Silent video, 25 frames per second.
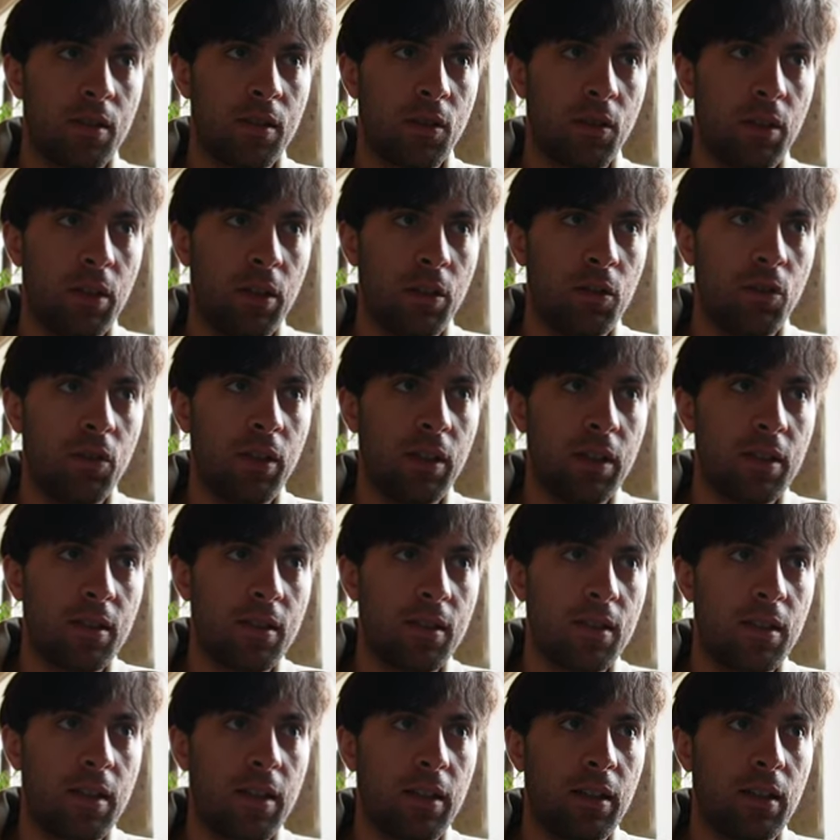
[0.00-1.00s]
So now you can
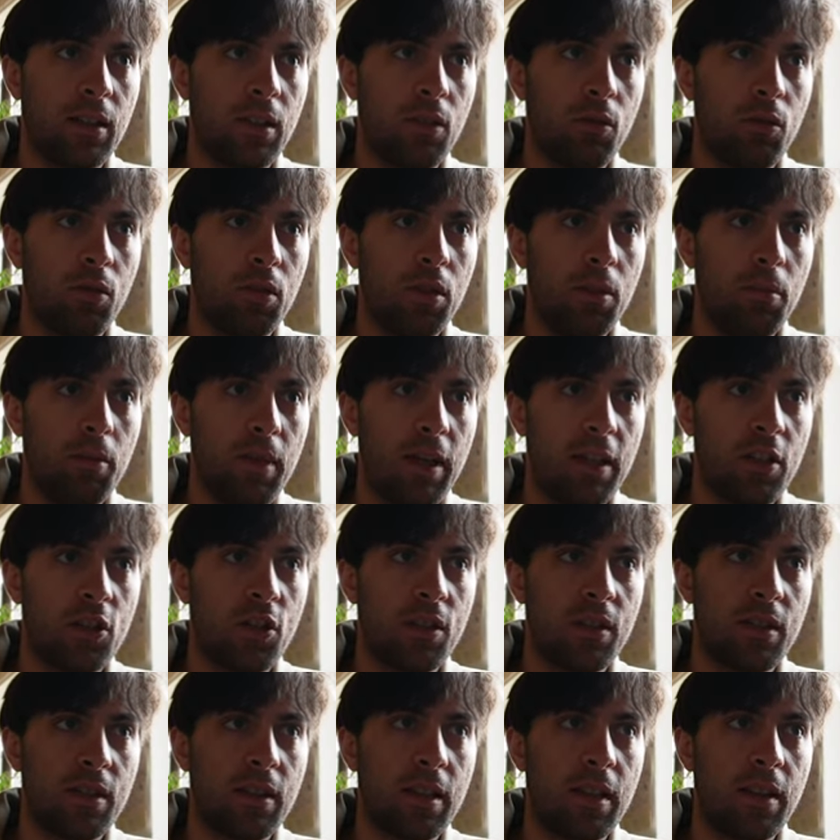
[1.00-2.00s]
select local
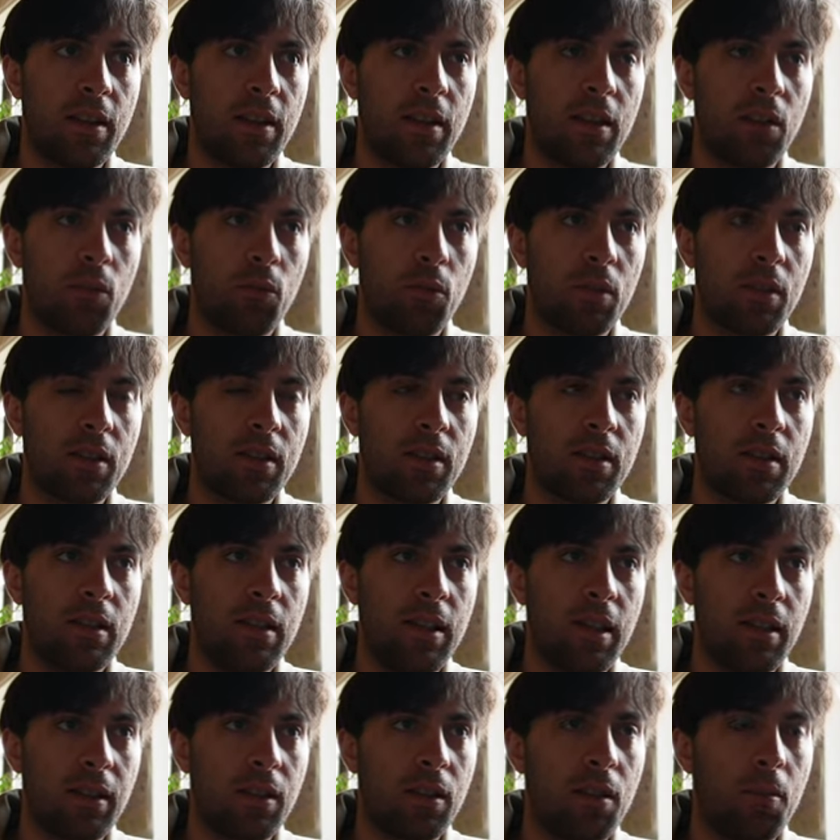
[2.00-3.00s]
matches here, and then it will
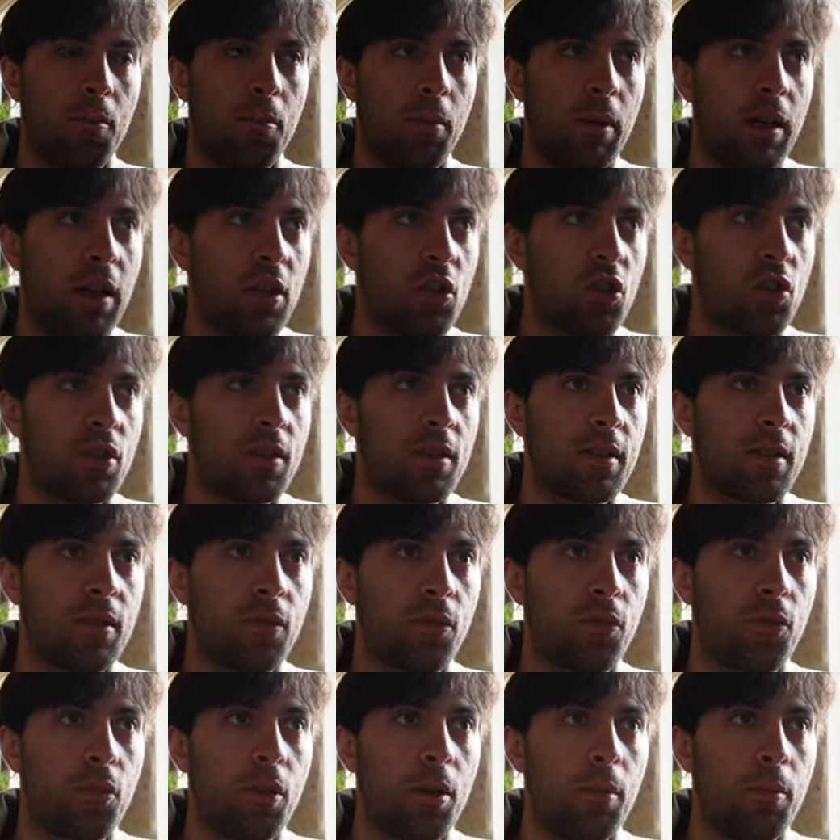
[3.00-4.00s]
select the matches
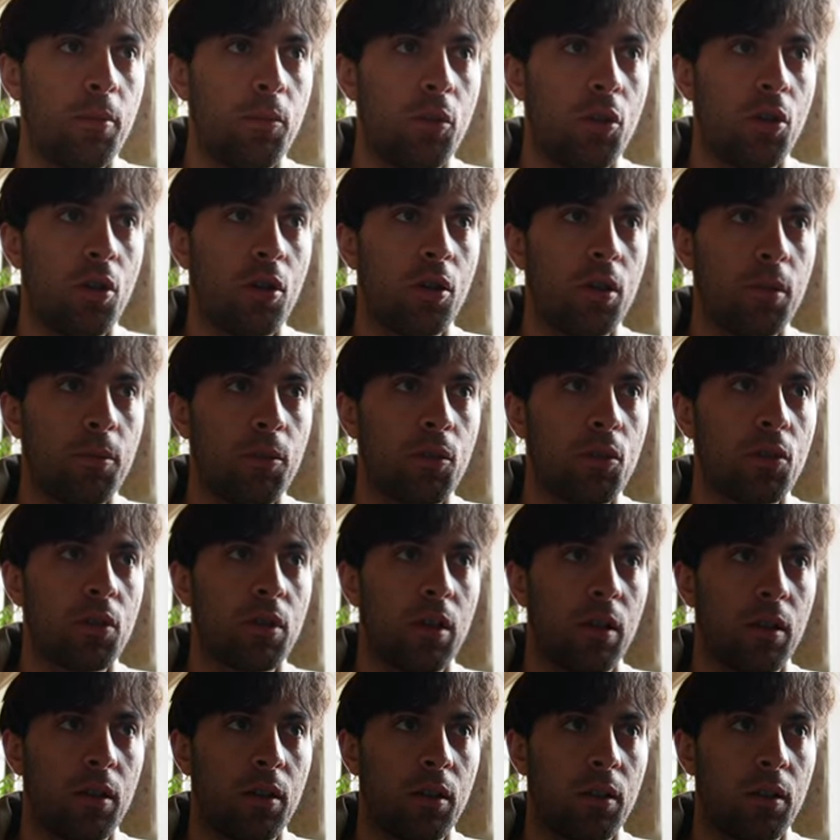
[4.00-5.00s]
from your computer.